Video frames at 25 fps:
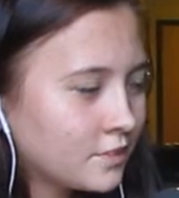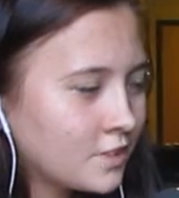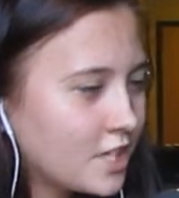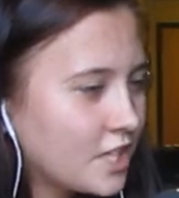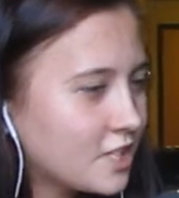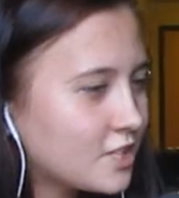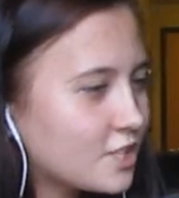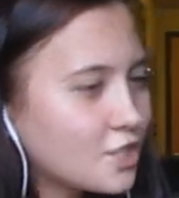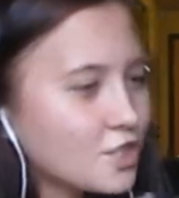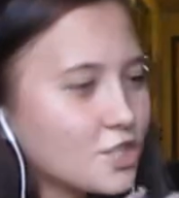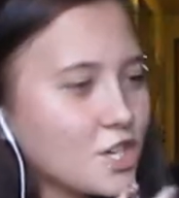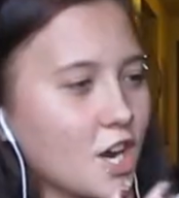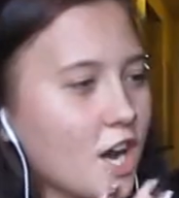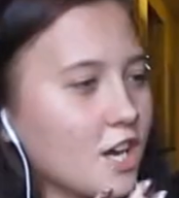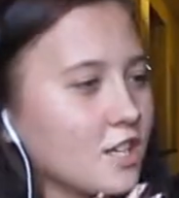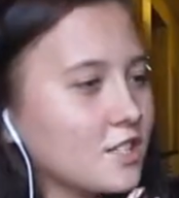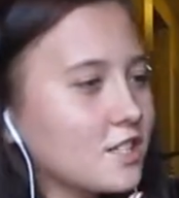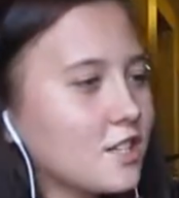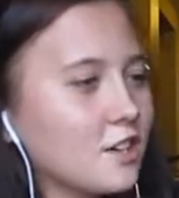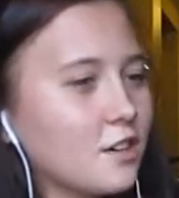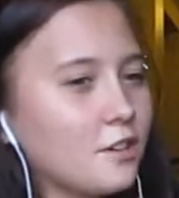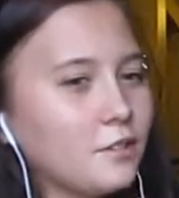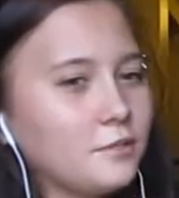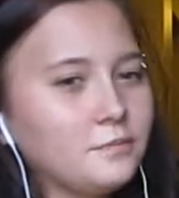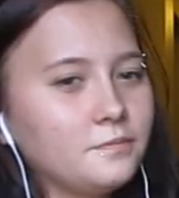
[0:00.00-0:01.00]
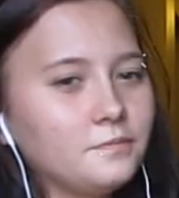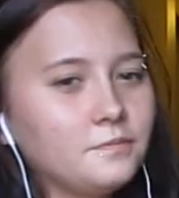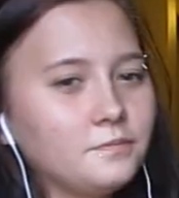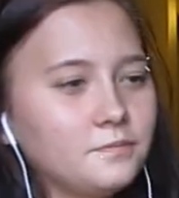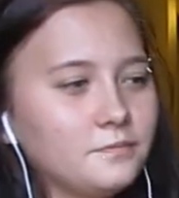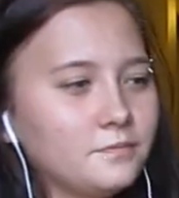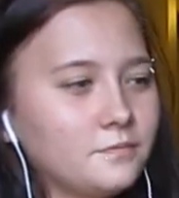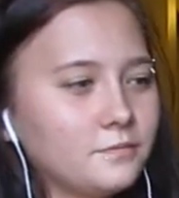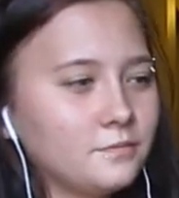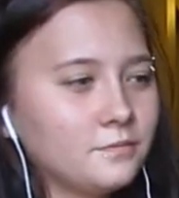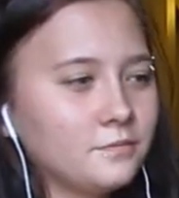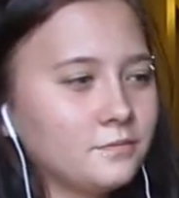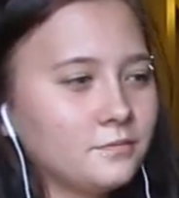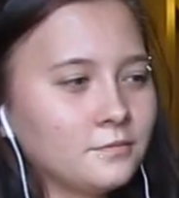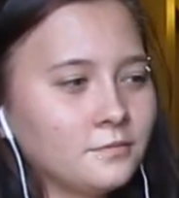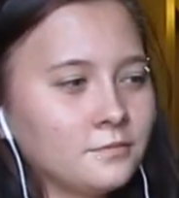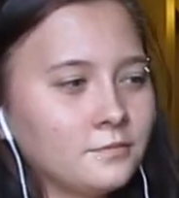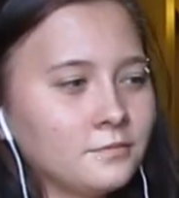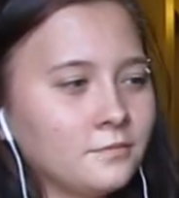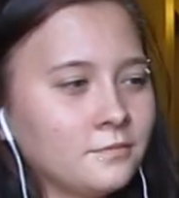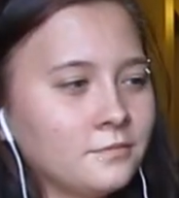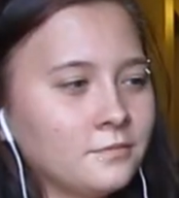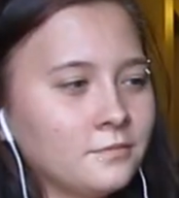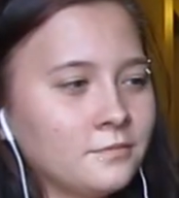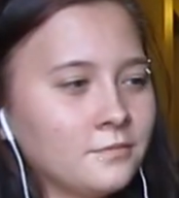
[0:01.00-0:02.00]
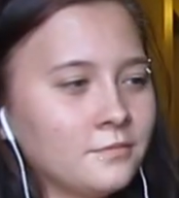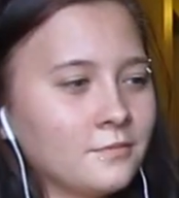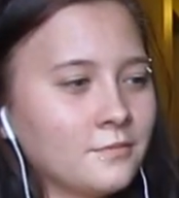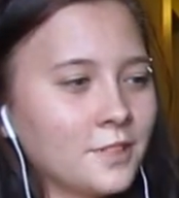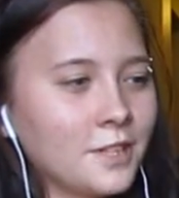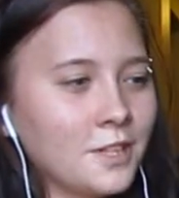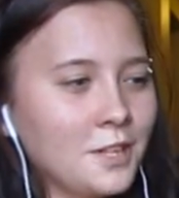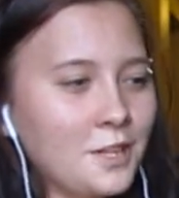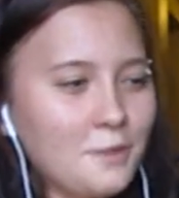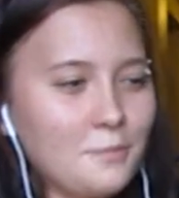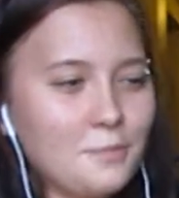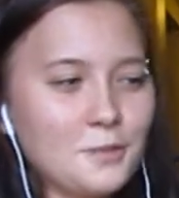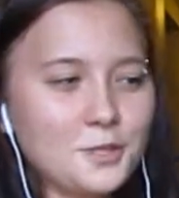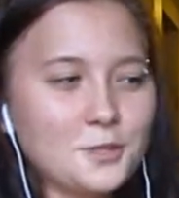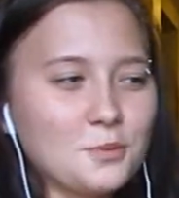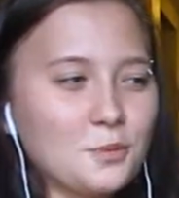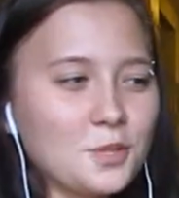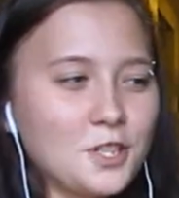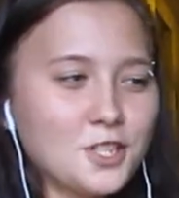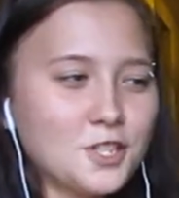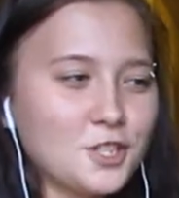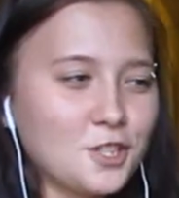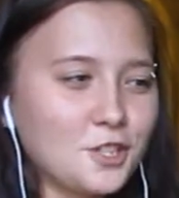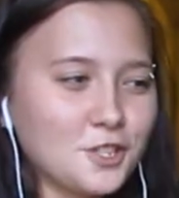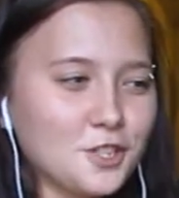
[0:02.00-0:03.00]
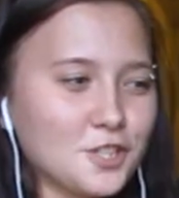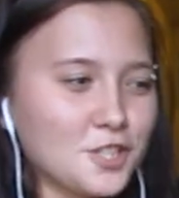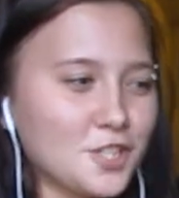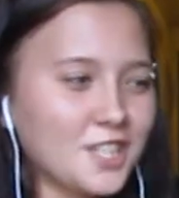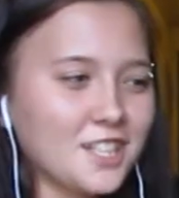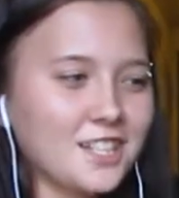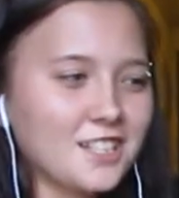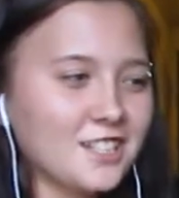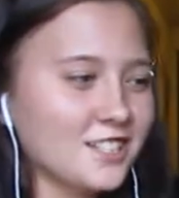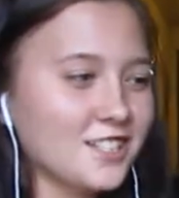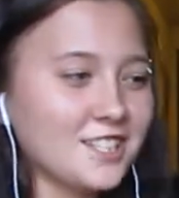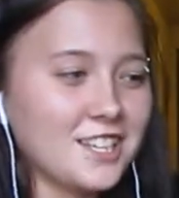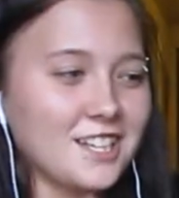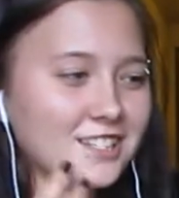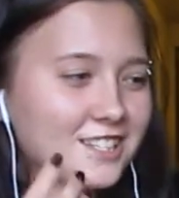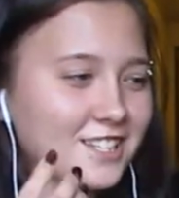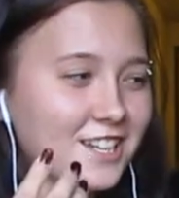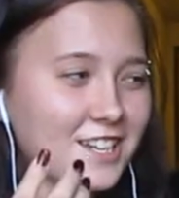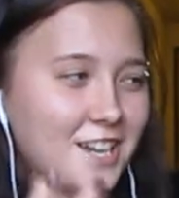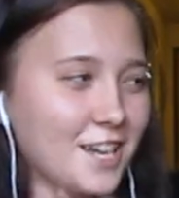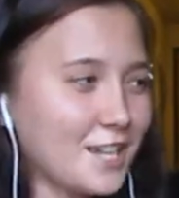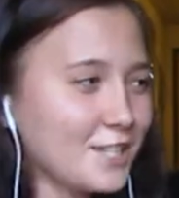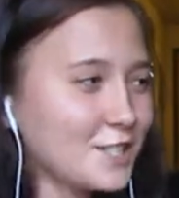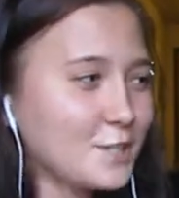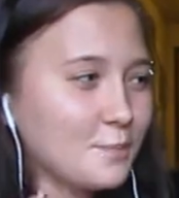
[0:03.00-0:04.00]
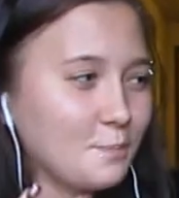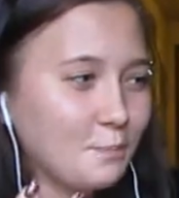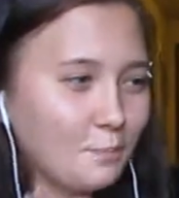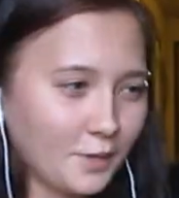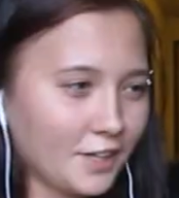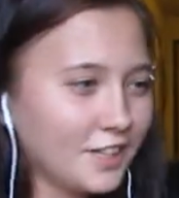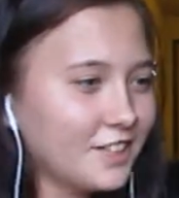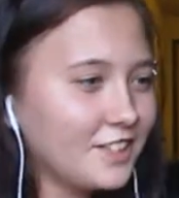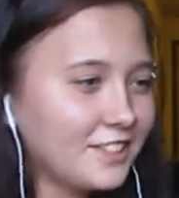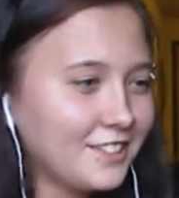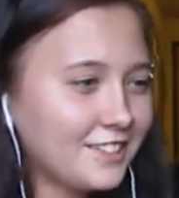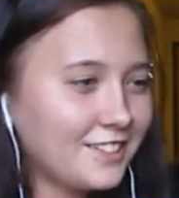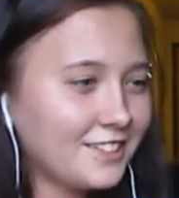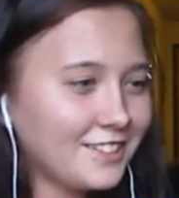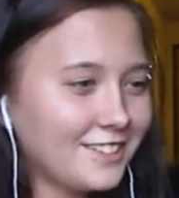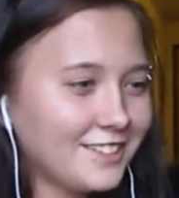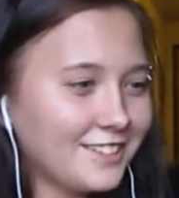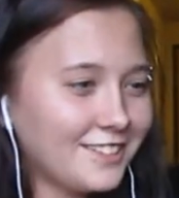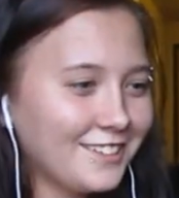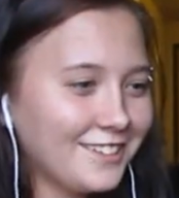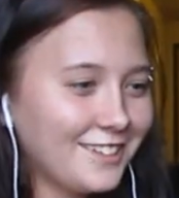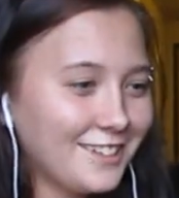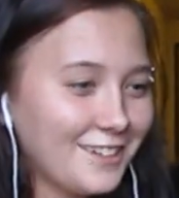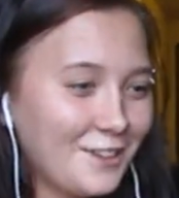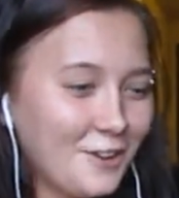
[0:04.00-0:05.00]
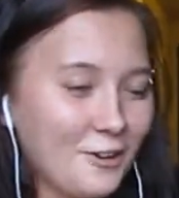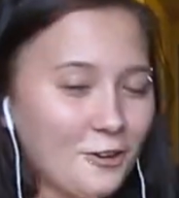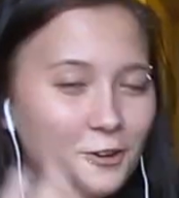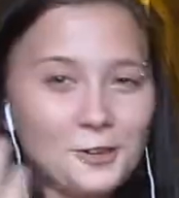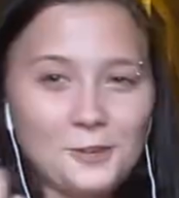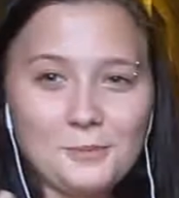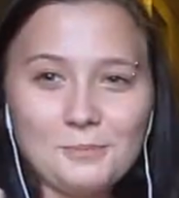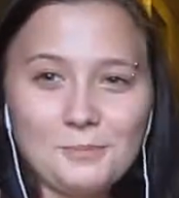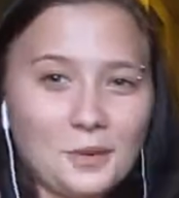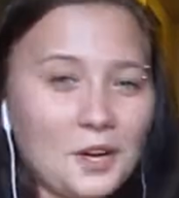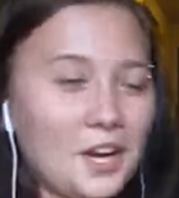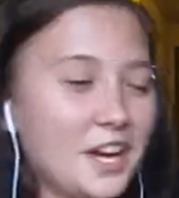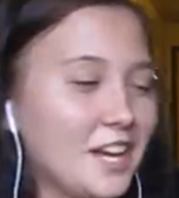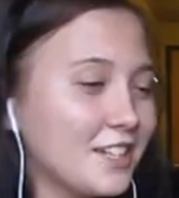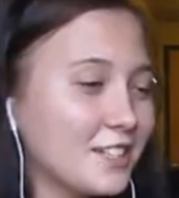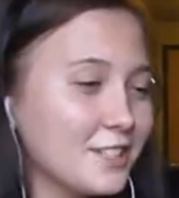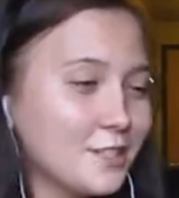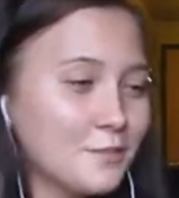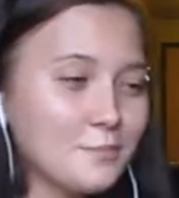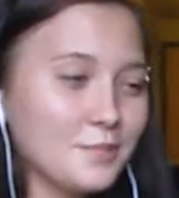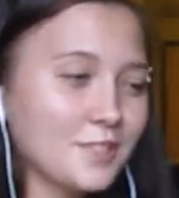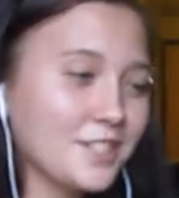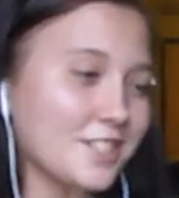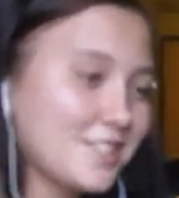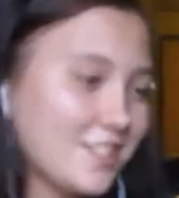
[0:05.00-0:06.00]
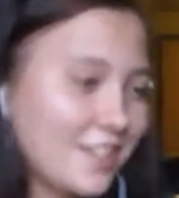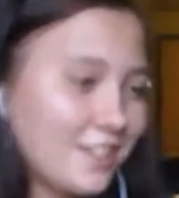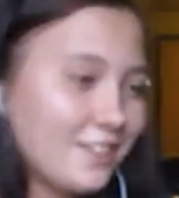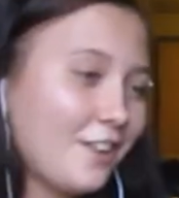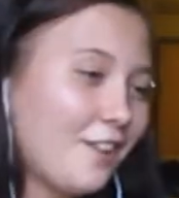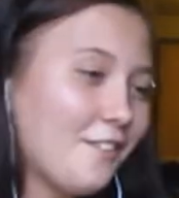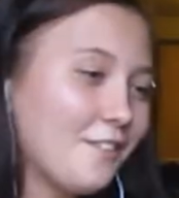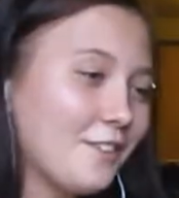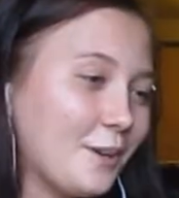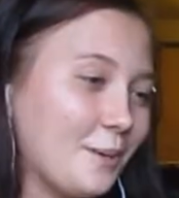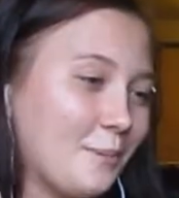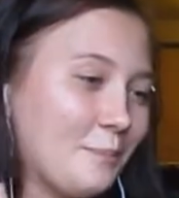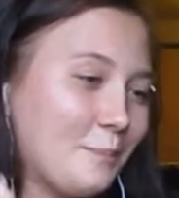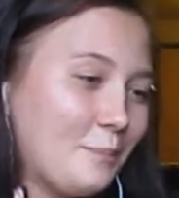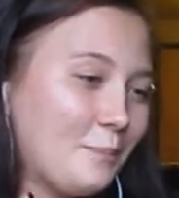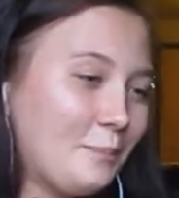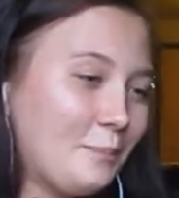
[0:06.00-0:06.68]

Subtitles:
It's a toss-up between Tushy because he has a nice butt, or Brandon because I love him.